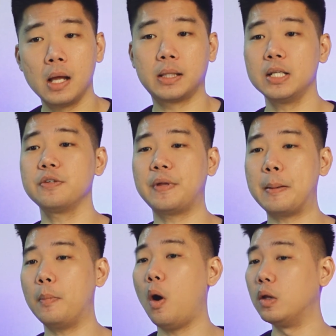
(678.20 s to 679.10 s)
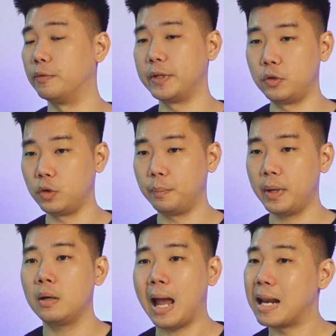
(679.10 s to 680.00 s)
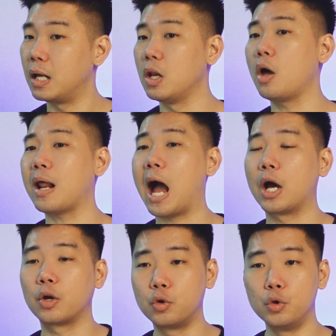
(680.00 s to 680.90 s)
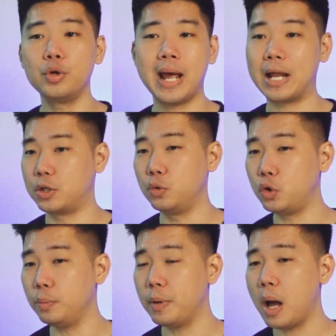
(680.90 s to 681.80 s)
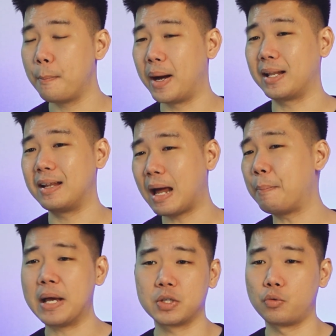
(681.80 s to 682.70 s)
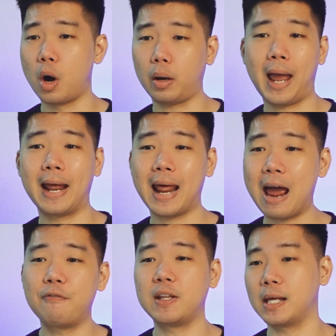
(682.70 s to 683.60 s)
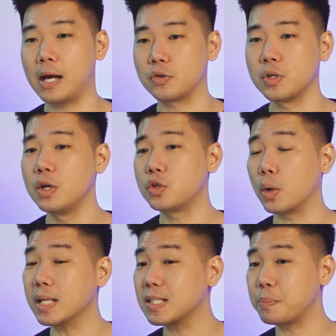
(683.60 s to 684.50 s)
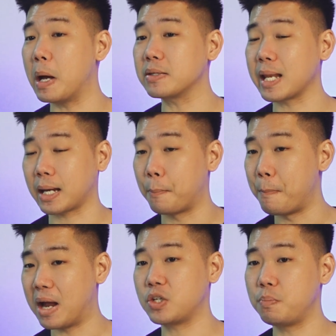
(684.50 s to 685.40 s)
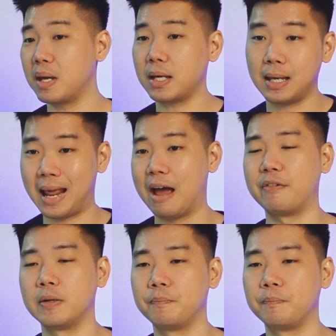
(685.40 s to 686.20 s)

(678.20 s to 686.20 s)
Tons of them all over YouTube. And a lot are good at YouTube, but dumb as a rock at everything else. So it smells like a match made in heaven.